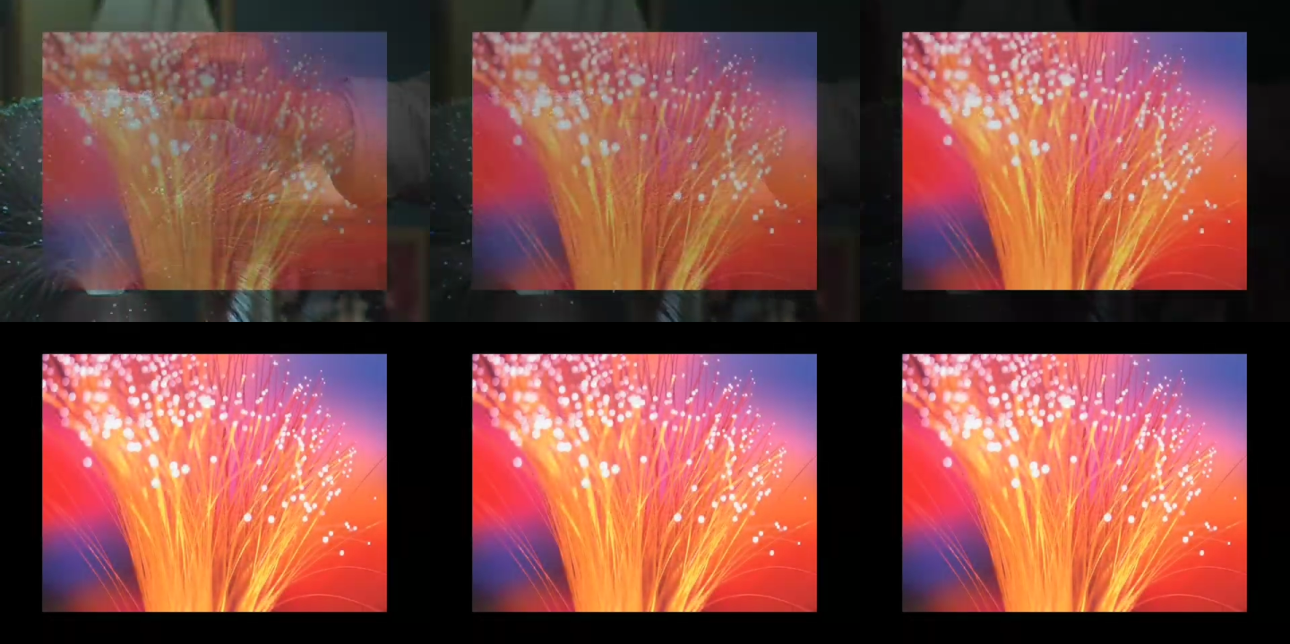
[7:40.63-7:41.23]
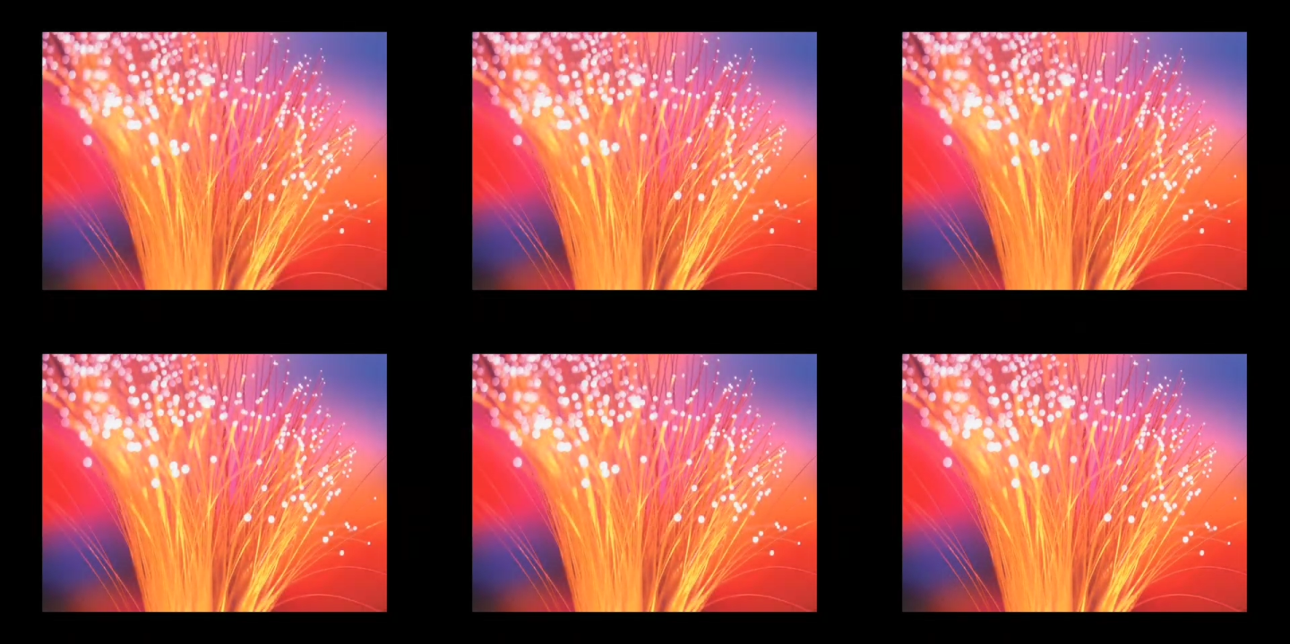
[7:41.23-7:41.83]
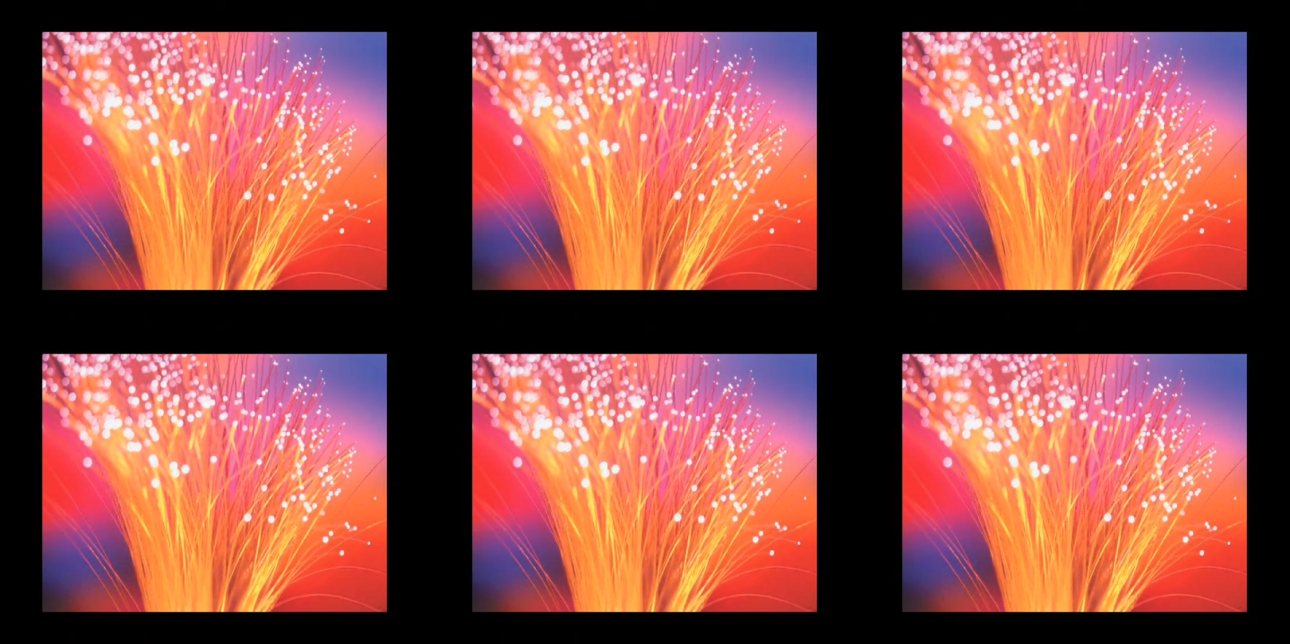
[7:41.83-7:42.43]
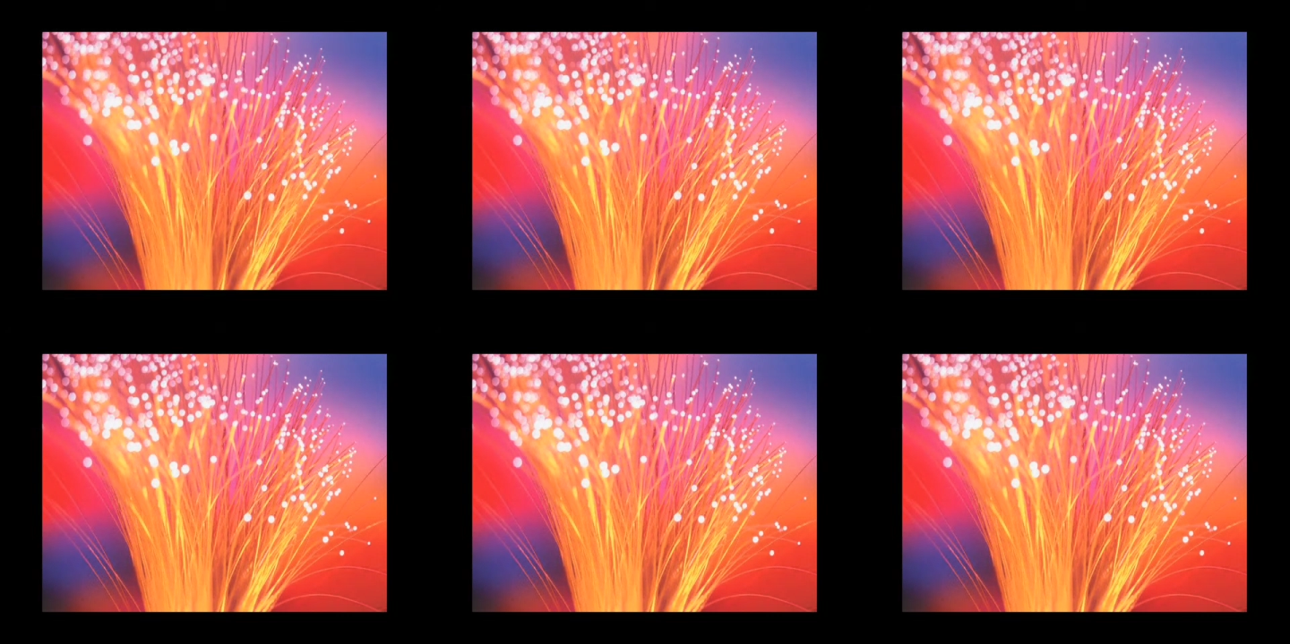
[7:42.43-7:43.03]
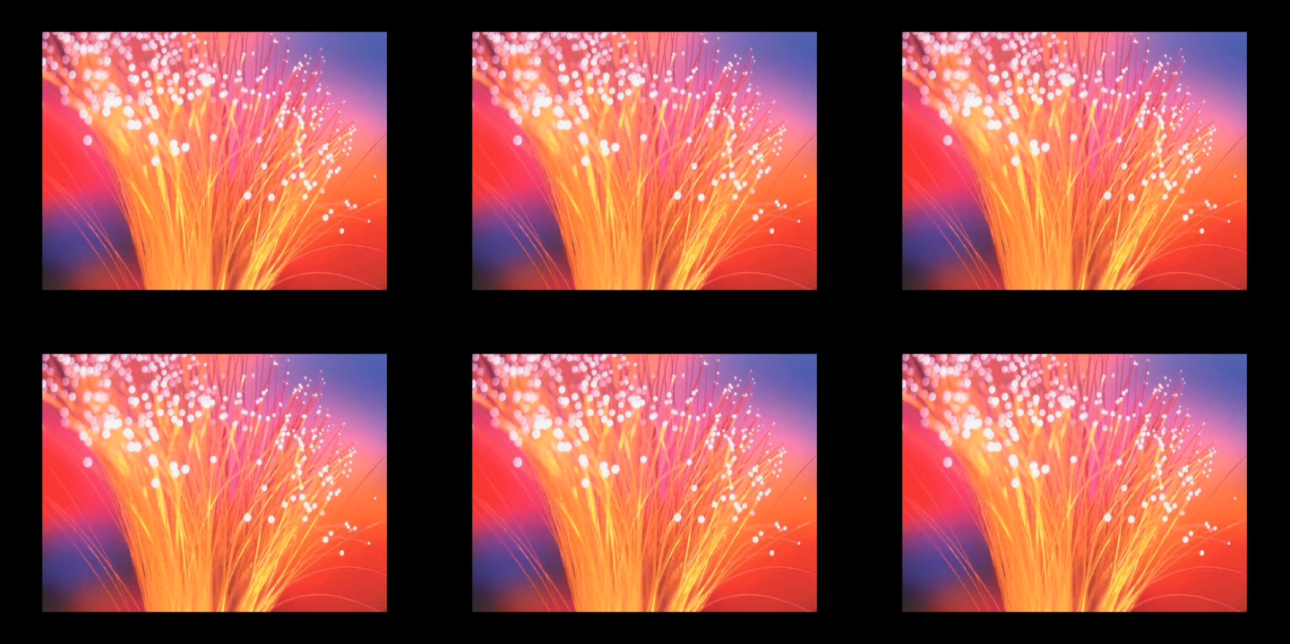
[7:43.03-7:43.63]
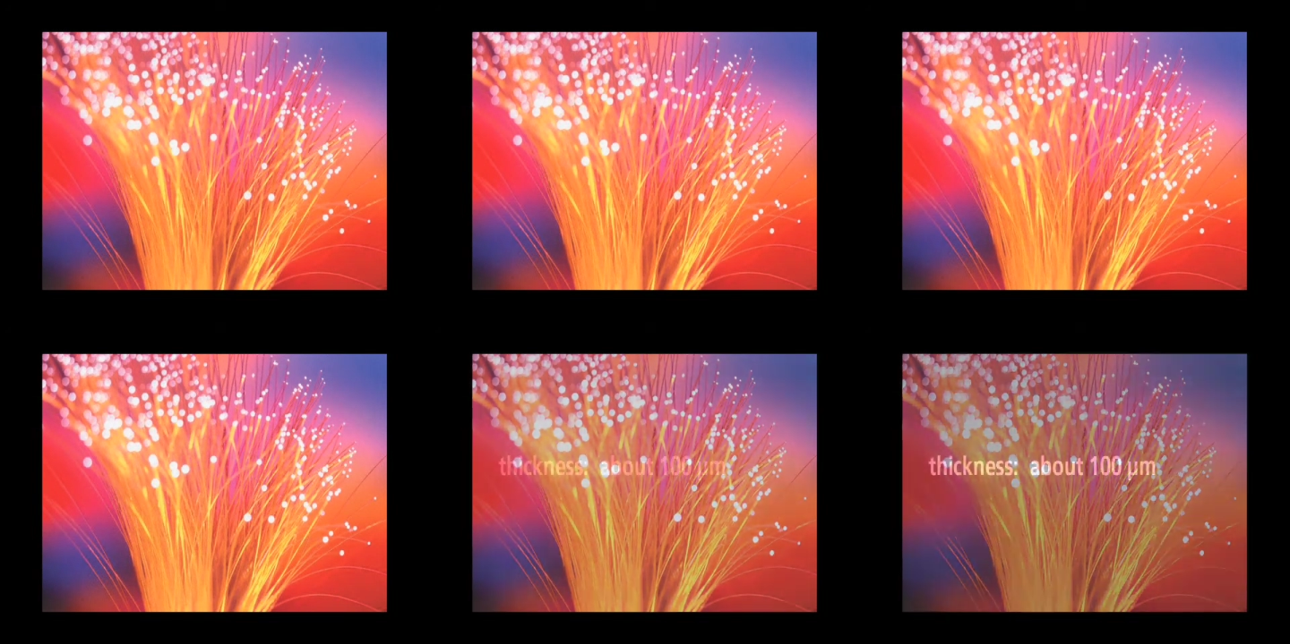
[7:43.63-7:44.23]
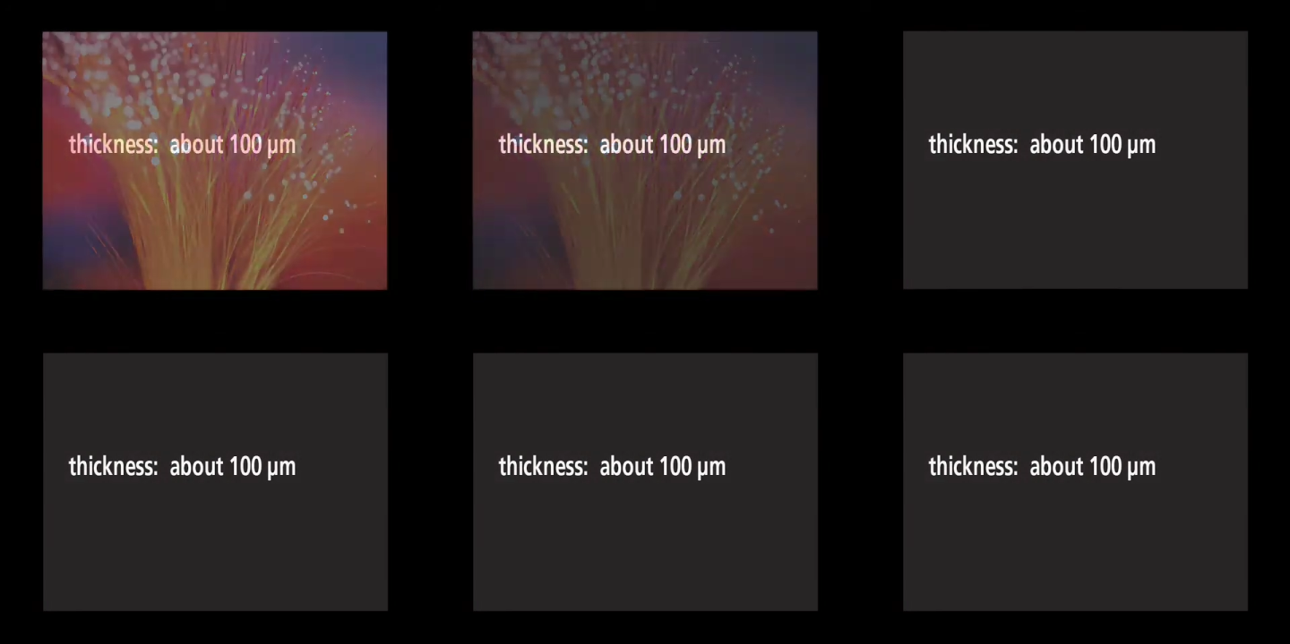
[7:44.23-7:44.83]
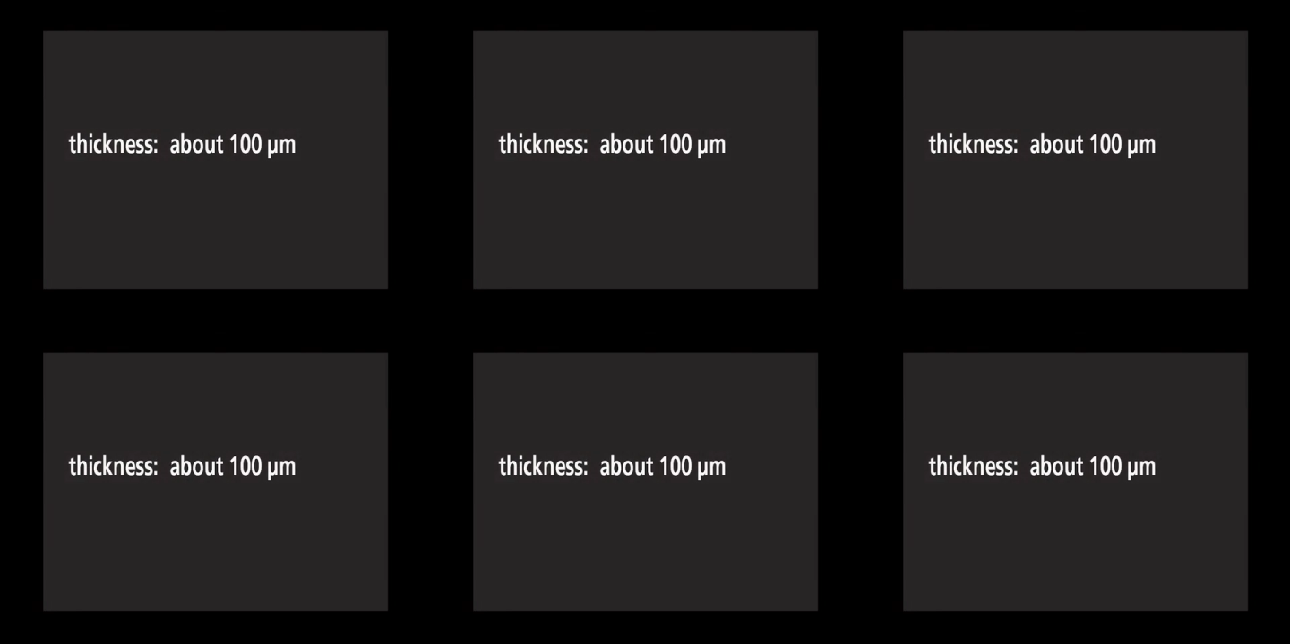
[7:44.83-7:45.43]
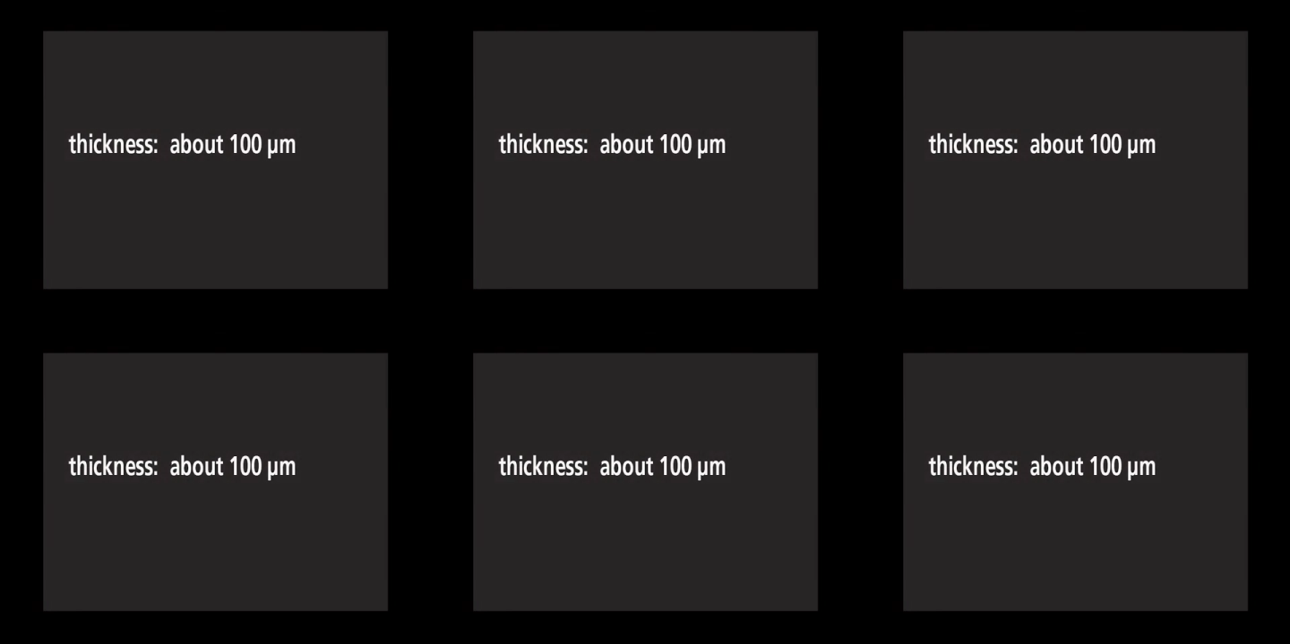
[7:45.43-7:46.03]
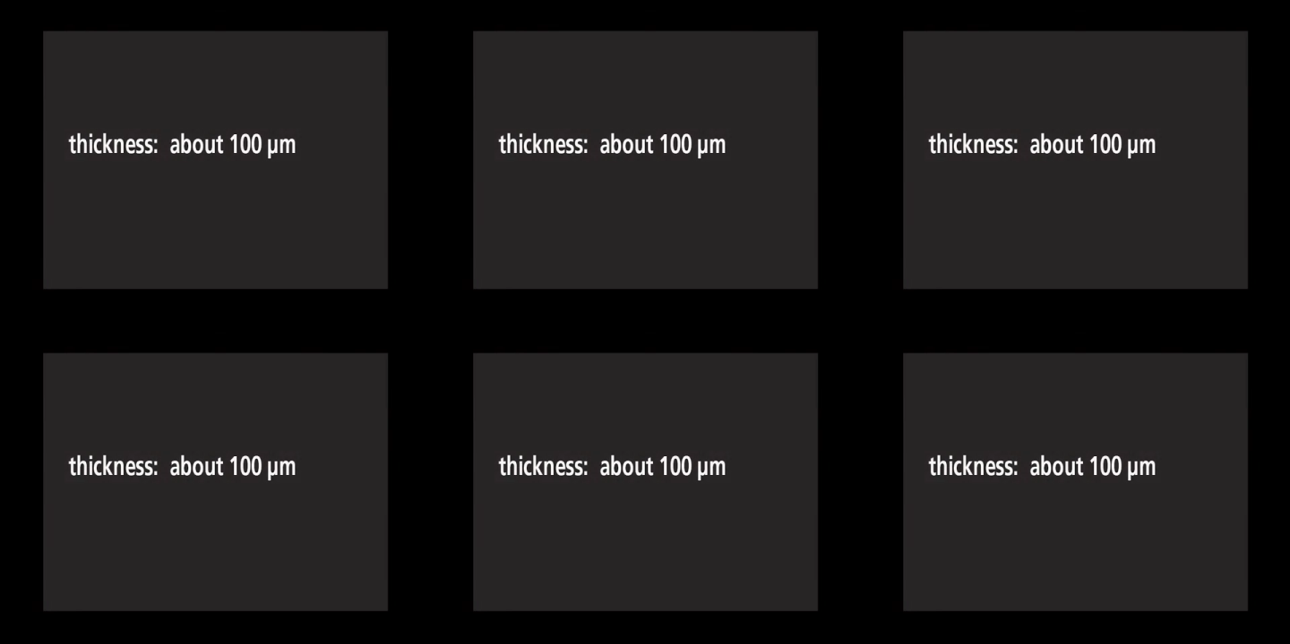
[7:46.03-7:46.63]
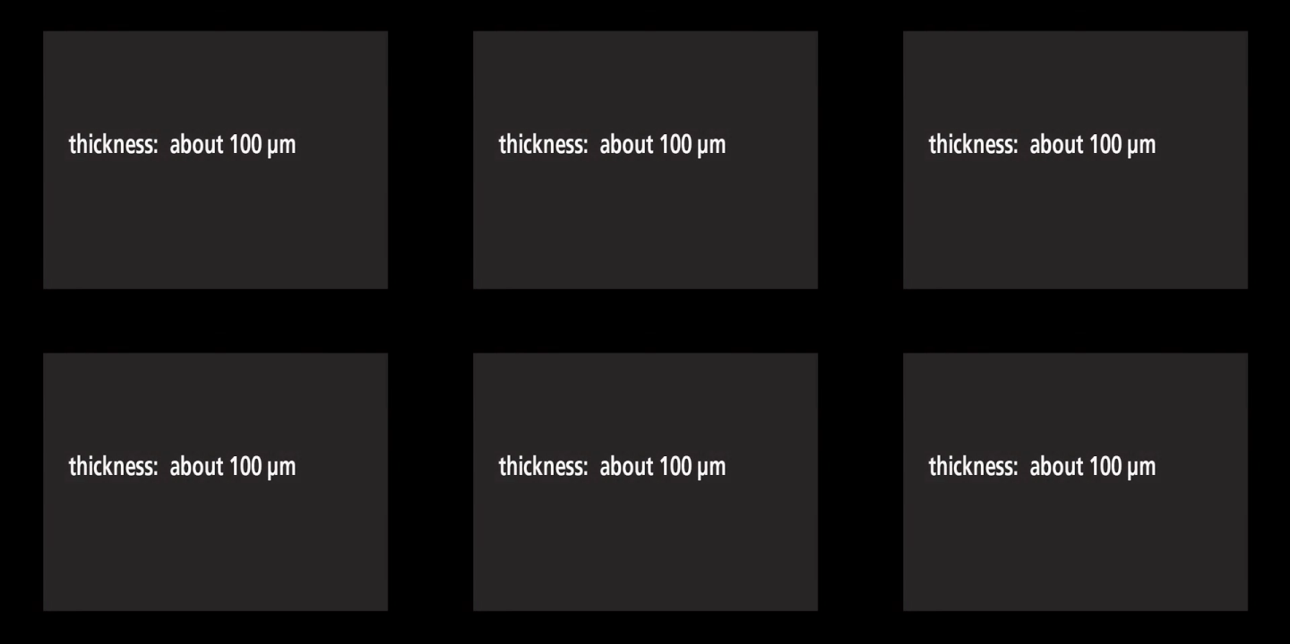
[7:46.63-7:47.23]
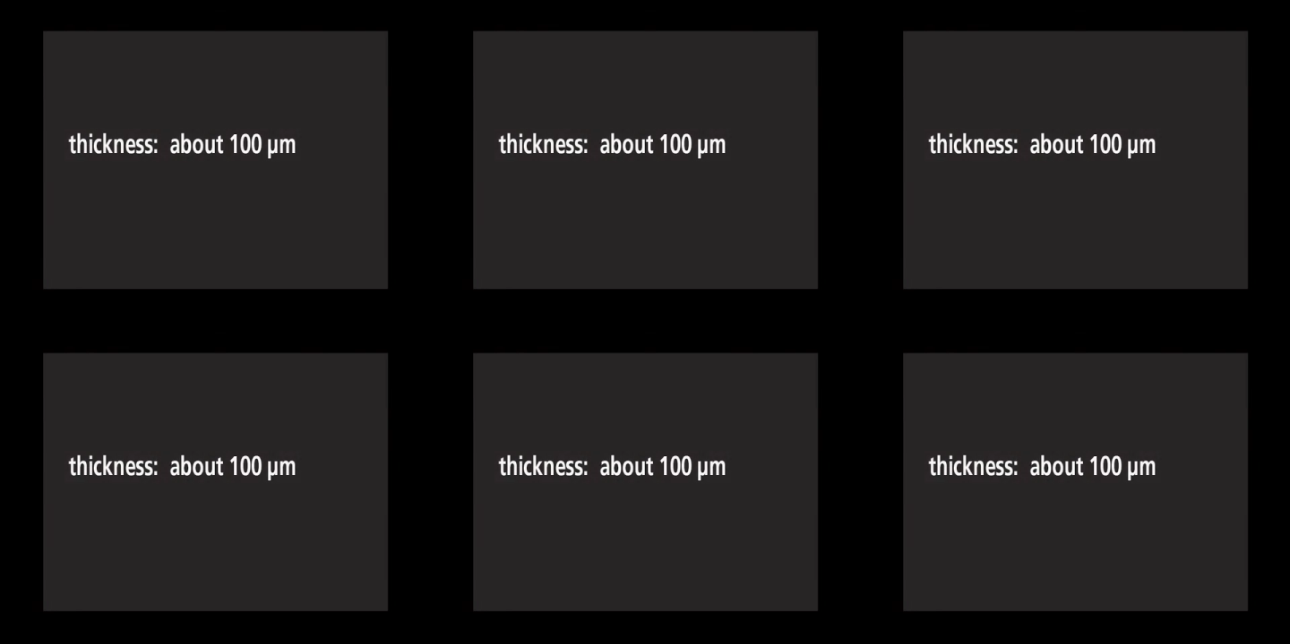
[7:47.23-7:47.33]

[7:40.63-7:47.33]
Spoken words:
Nobody's mouth can be seen.